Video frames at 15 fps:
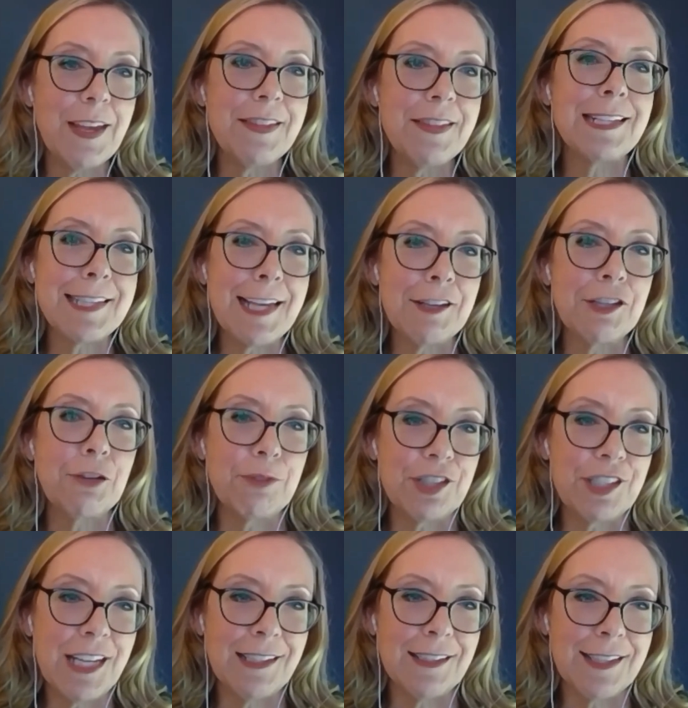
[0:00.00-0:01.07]
And that's how you
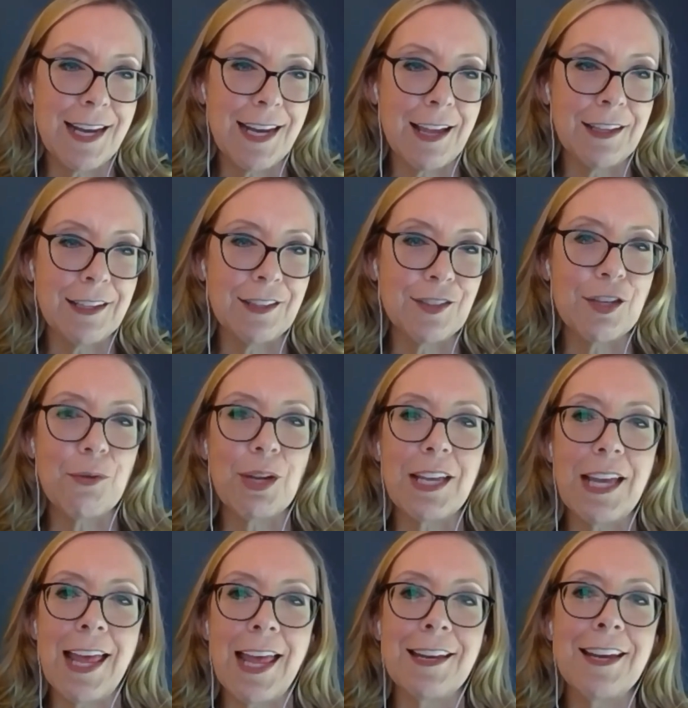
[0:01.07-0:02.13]
retain talent. So
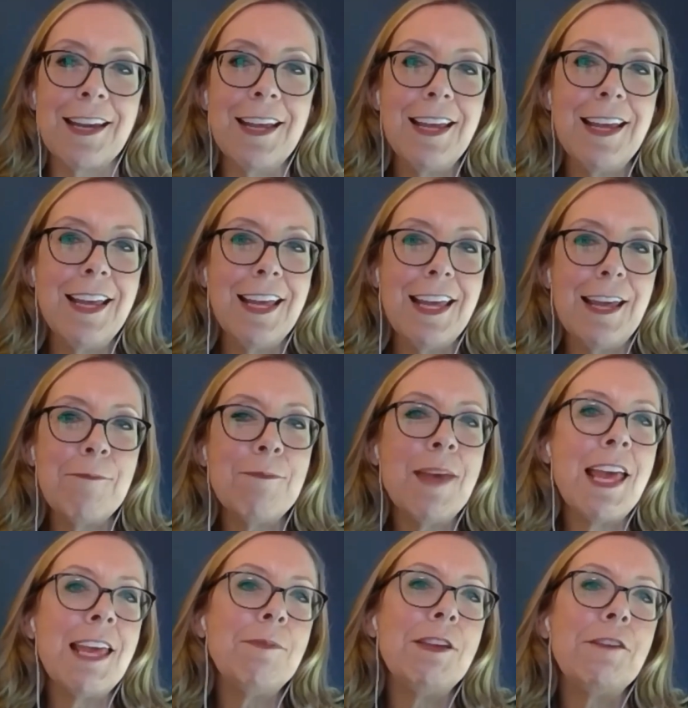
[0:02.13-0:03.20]
again, it
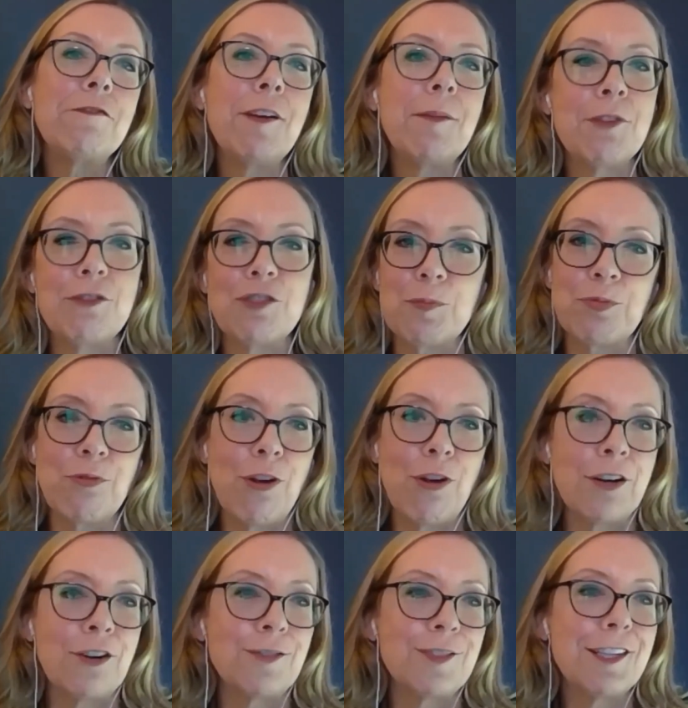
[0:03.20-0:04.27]
may be from those
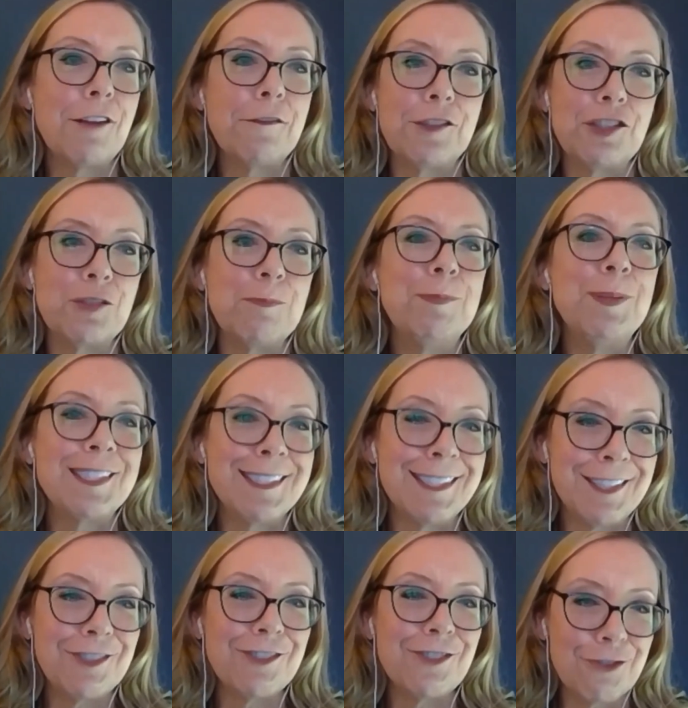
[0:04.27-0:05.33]
broader selfish
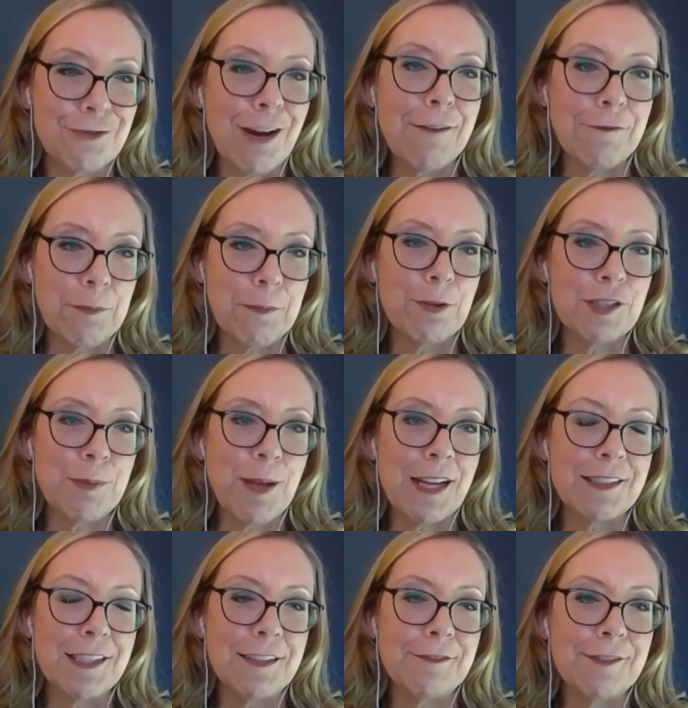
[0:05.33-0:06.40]
business driver
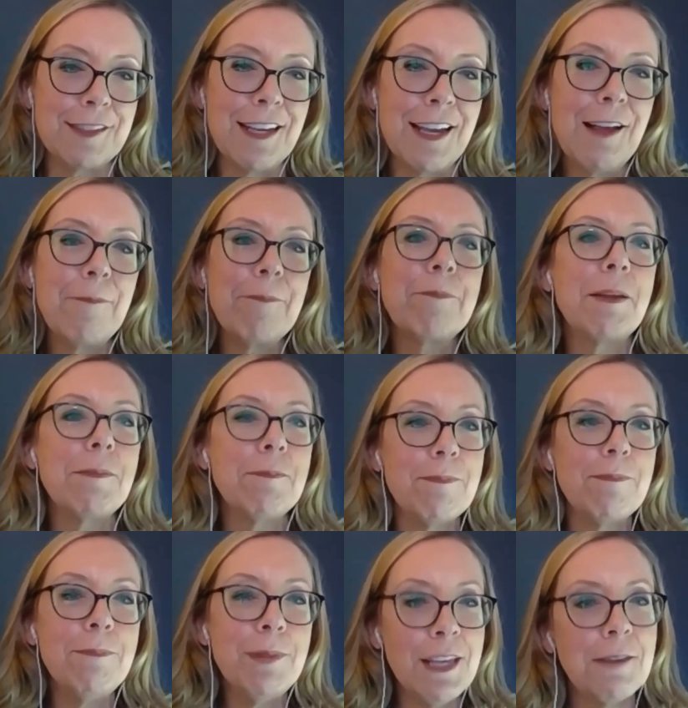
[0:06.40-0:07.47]
perspectives, but
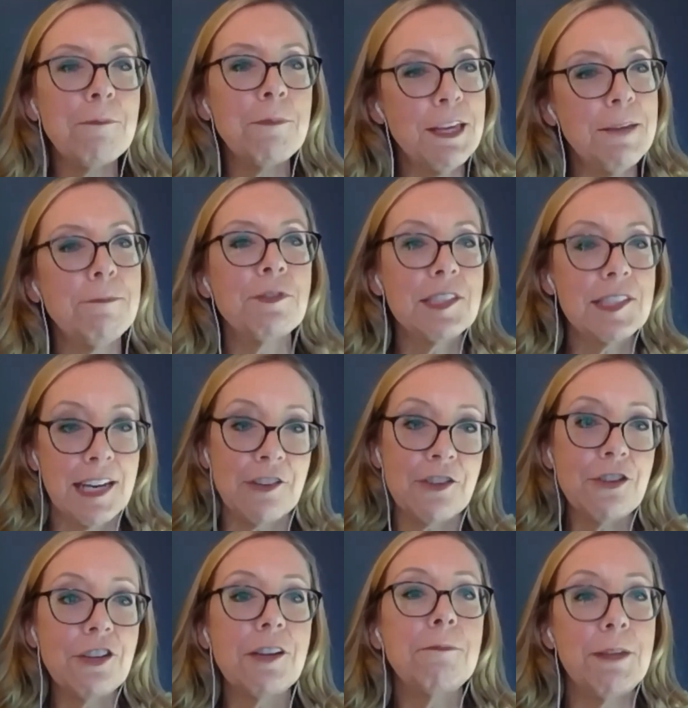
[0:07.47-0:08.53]
being
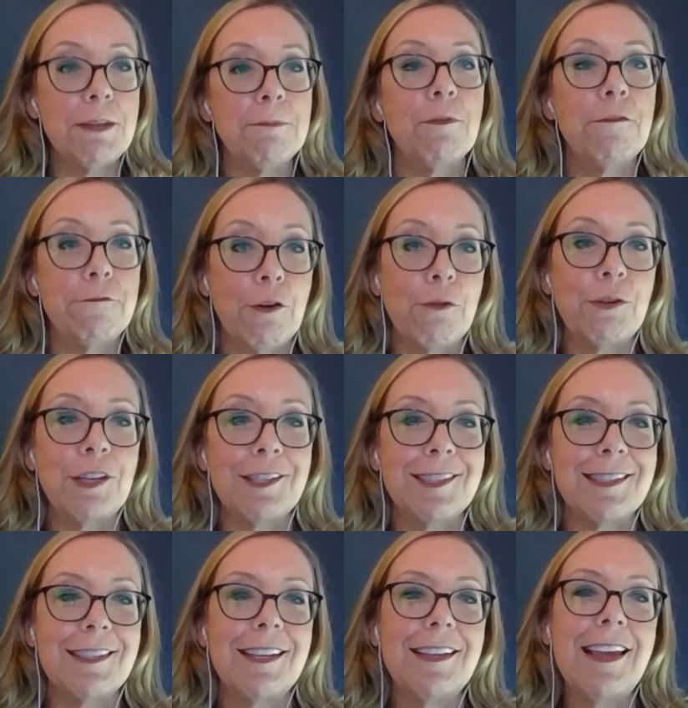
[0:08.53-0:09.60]
people-centered and
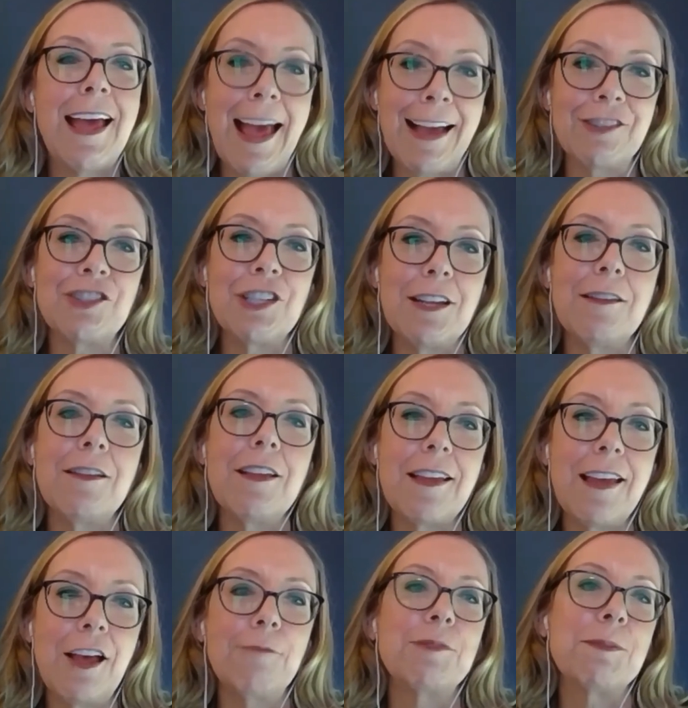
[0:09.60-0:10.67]
people-focused actually
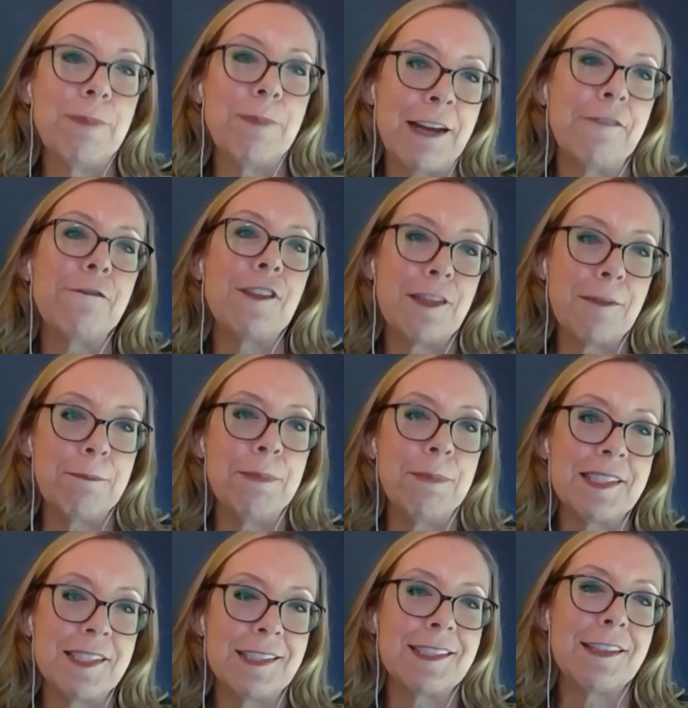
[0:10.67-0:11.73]
helps benefit the
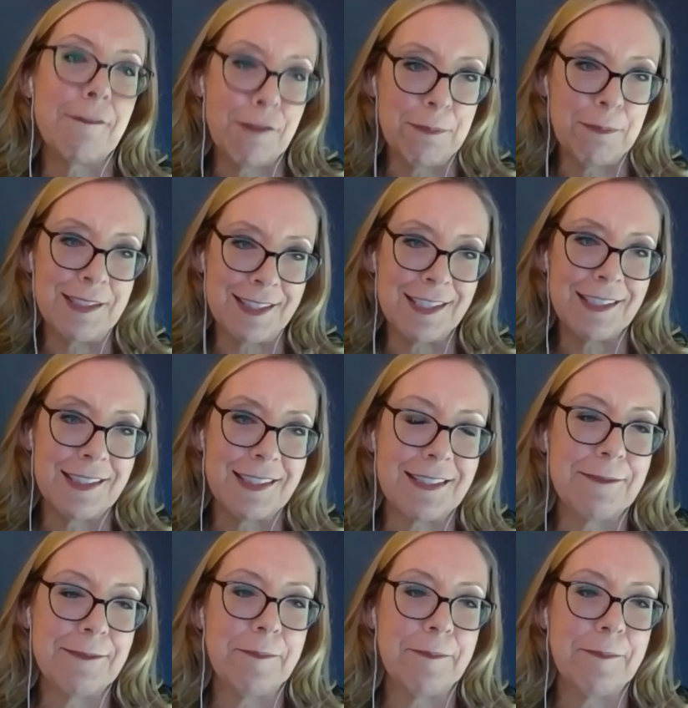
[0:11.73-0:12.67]
business of the business.